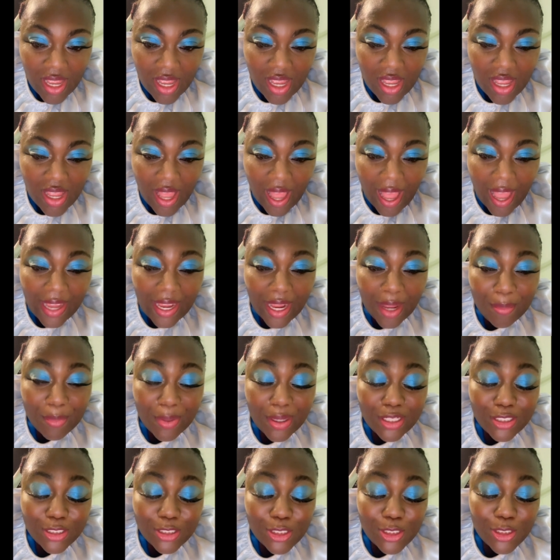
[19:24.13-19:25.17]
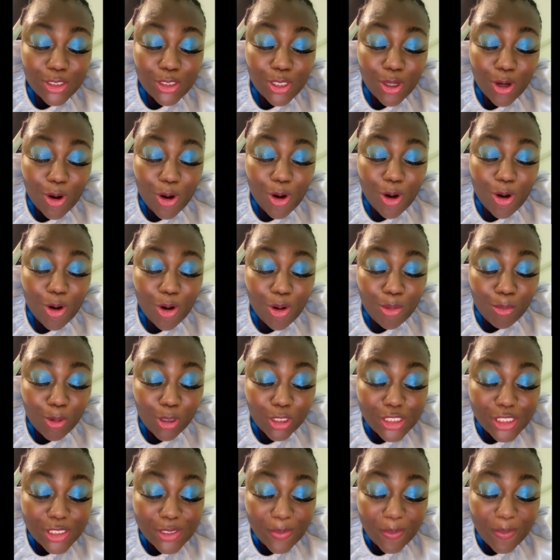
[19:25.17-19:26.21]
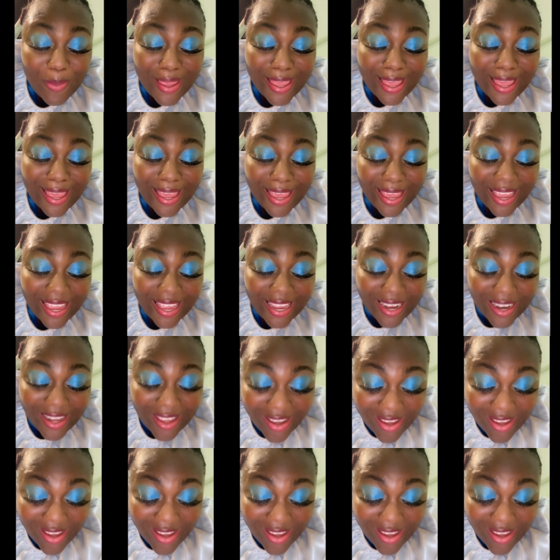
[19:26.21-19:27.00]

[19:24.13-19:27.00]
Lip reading: I am in so much pain.